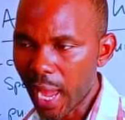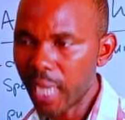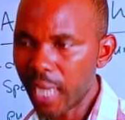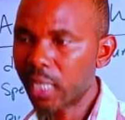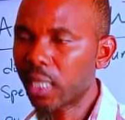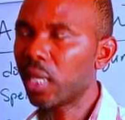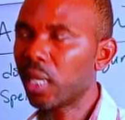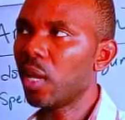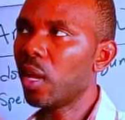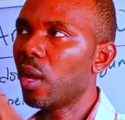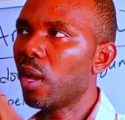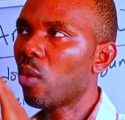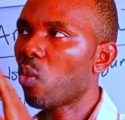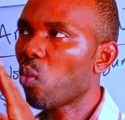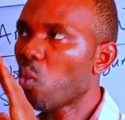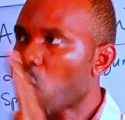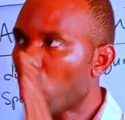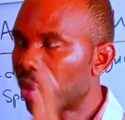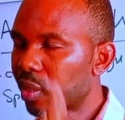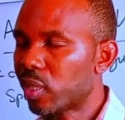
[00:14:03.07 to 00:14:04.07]
Like,
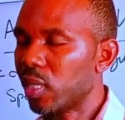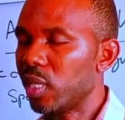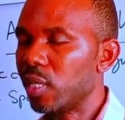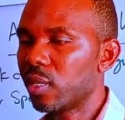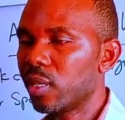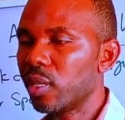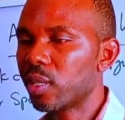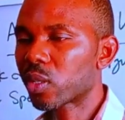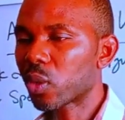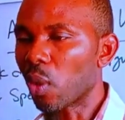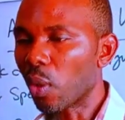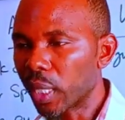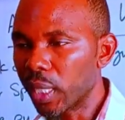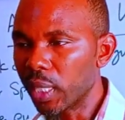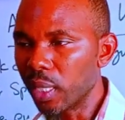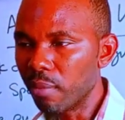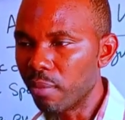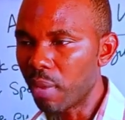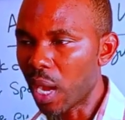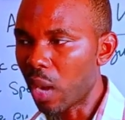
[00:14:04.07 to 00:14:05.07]
what is this
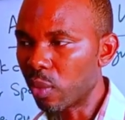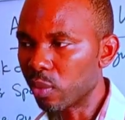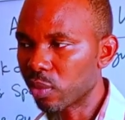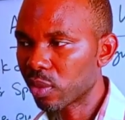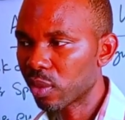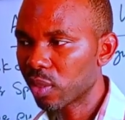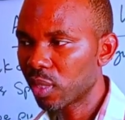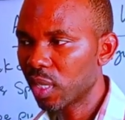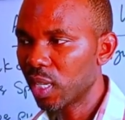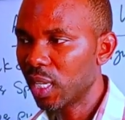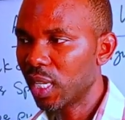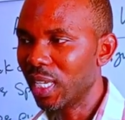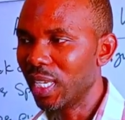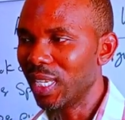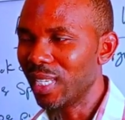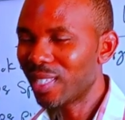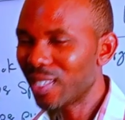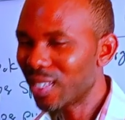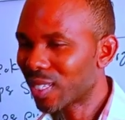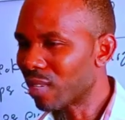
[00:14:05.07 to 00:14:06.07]
talking about?
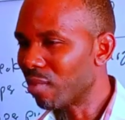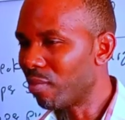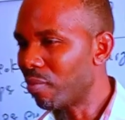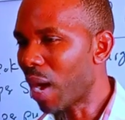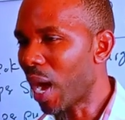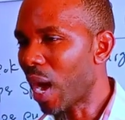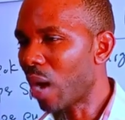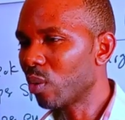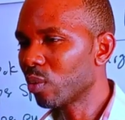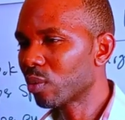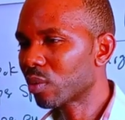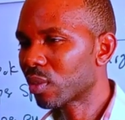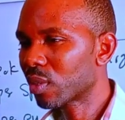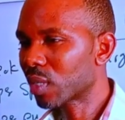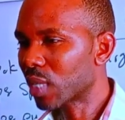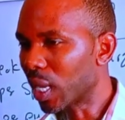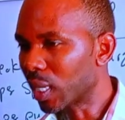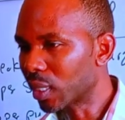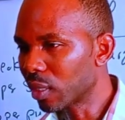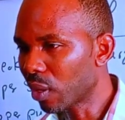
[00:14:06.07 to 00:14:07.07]
Is it about
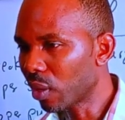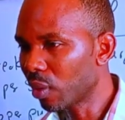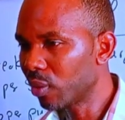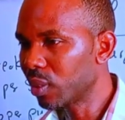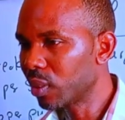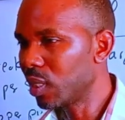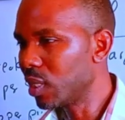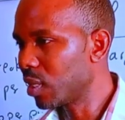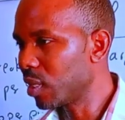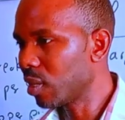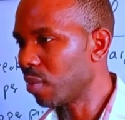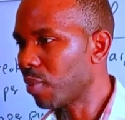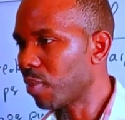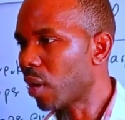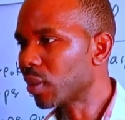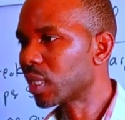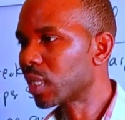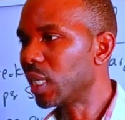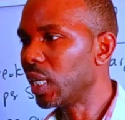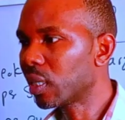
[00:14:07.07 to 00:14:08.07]
technology? Is it
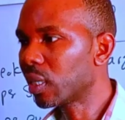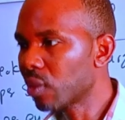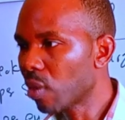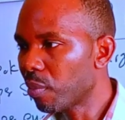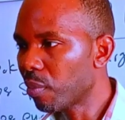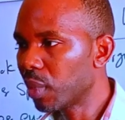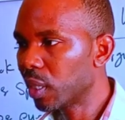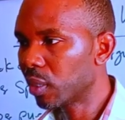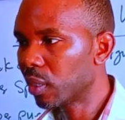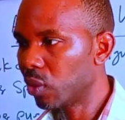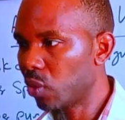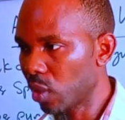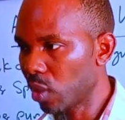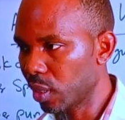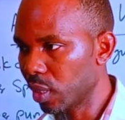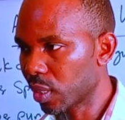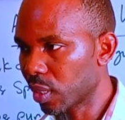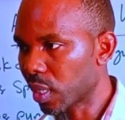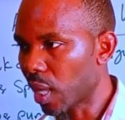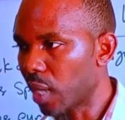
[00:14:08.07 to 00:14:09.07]
about economy? Do
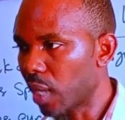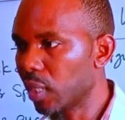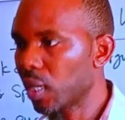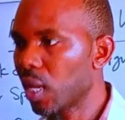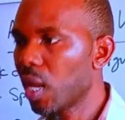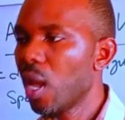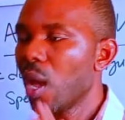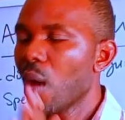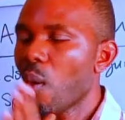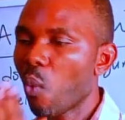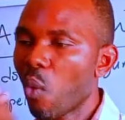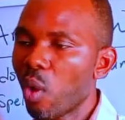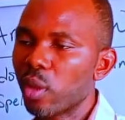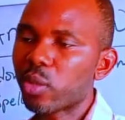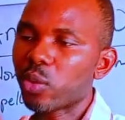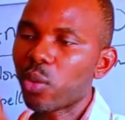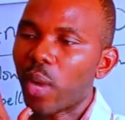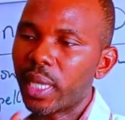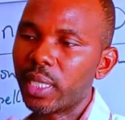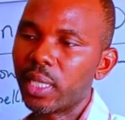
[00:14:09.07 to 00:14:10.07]
you understand?
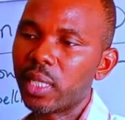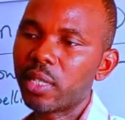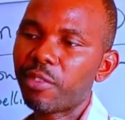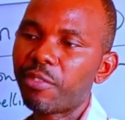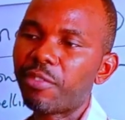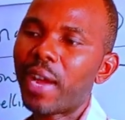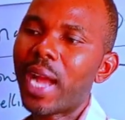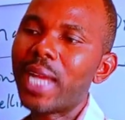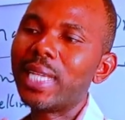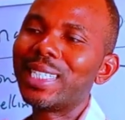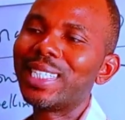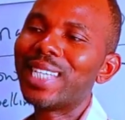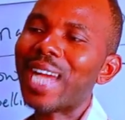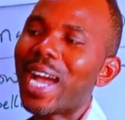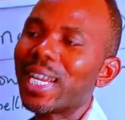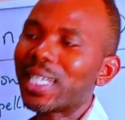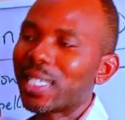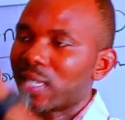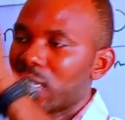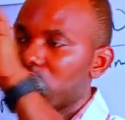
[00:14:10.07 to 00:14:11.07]
Once you identify
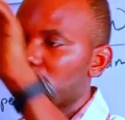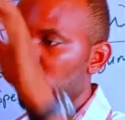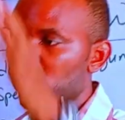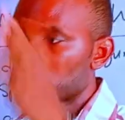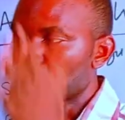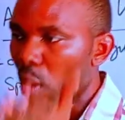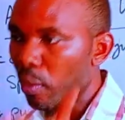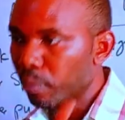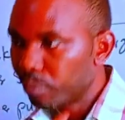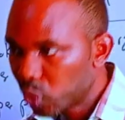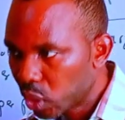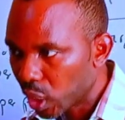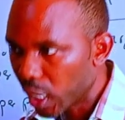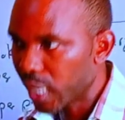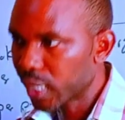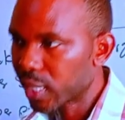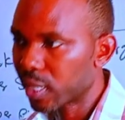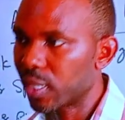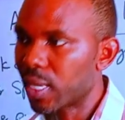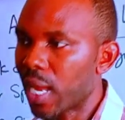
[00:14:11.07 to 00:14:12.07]
that
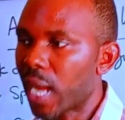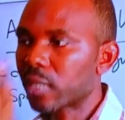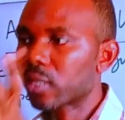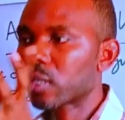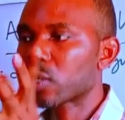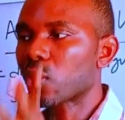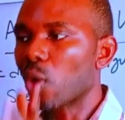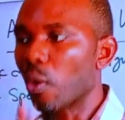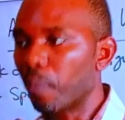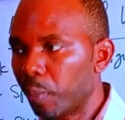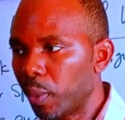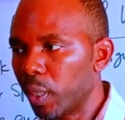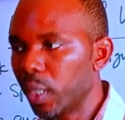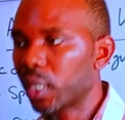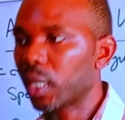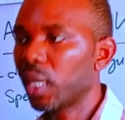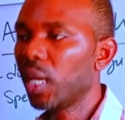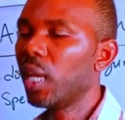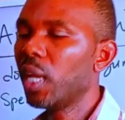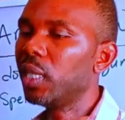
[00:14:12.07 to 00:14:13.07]
subject, that
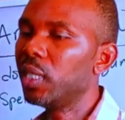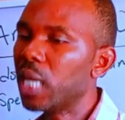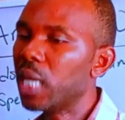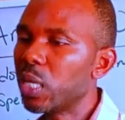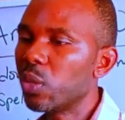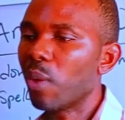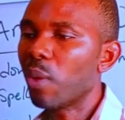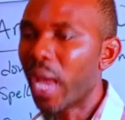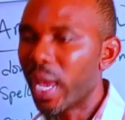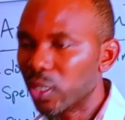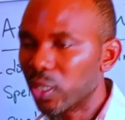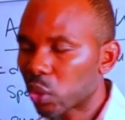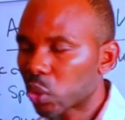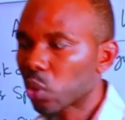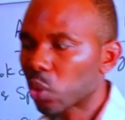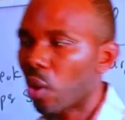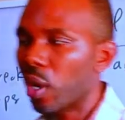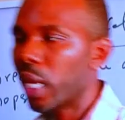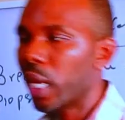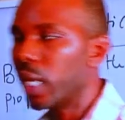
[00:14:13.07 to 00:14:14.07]
topic, then you
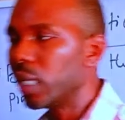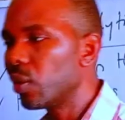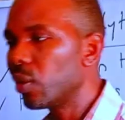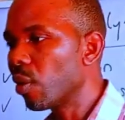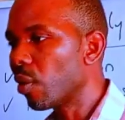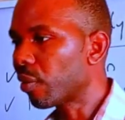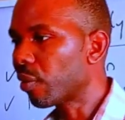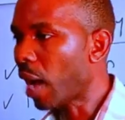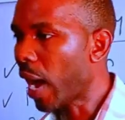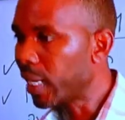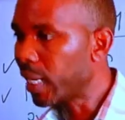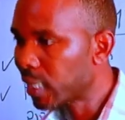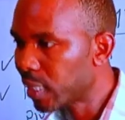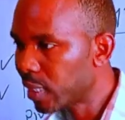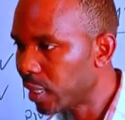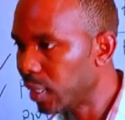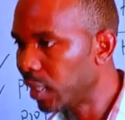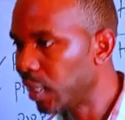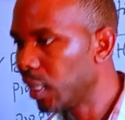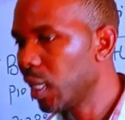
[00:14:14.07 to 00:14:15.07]
ensure in your
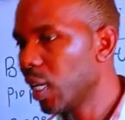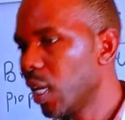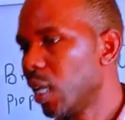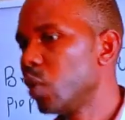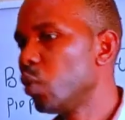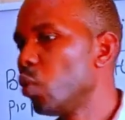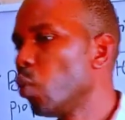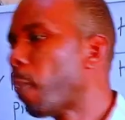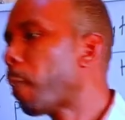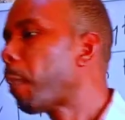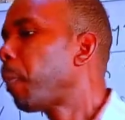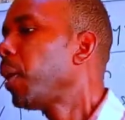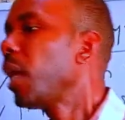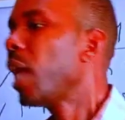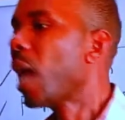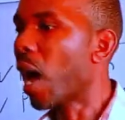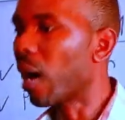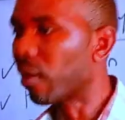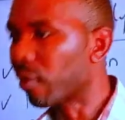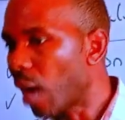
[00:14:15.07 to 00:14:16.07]
writing, you
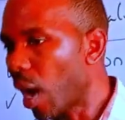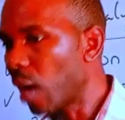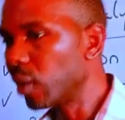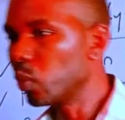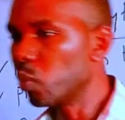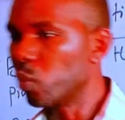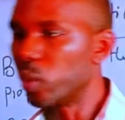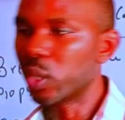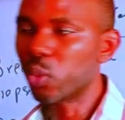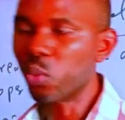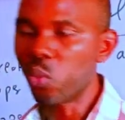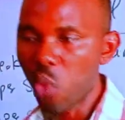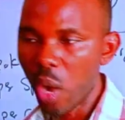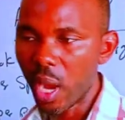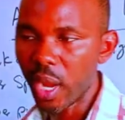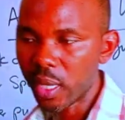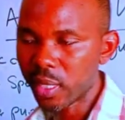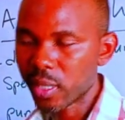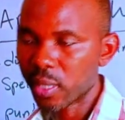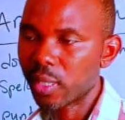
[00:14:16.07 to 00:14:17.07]
play around with
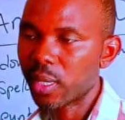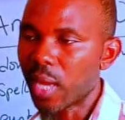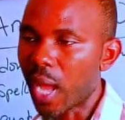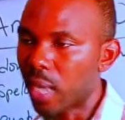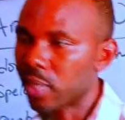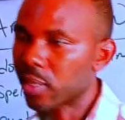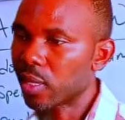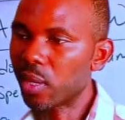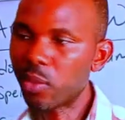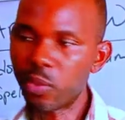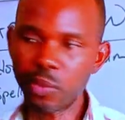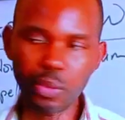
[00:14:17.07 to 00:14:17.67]
words that